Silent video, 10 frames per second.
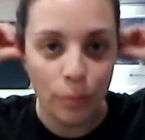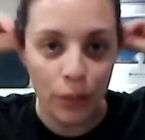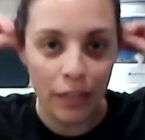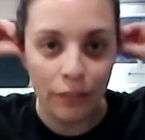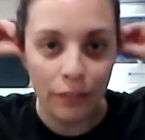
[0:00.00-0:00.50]

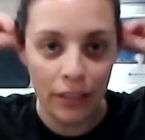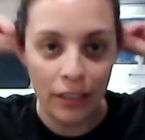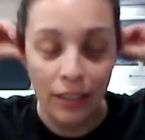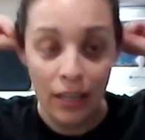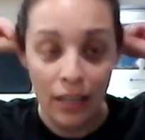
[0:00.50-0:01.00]
everything.
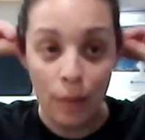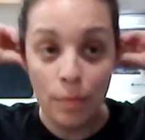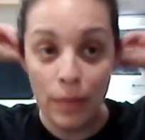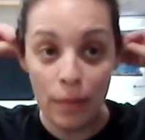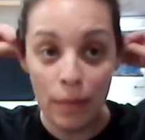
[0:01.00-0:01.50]
I'm a
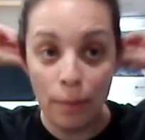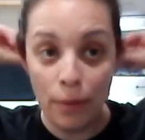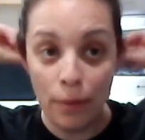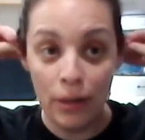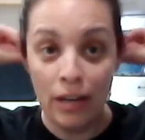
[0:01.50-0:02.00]
big
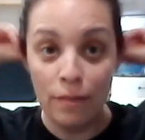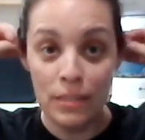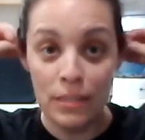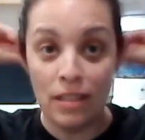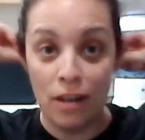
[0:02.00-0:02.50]
proponent of
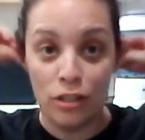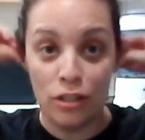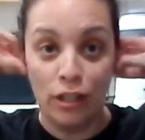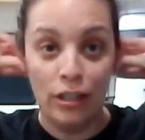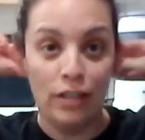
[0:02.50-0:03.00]
massaging your
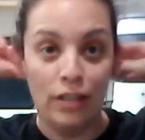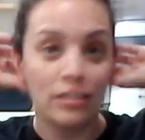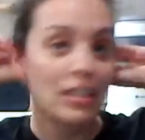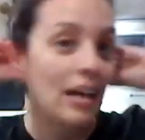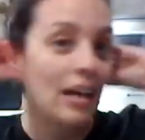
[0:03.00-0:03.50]
ears.
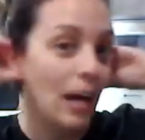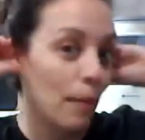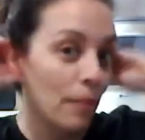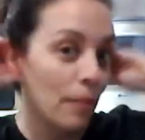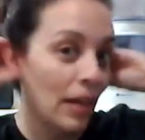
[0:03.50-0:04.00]
I'm like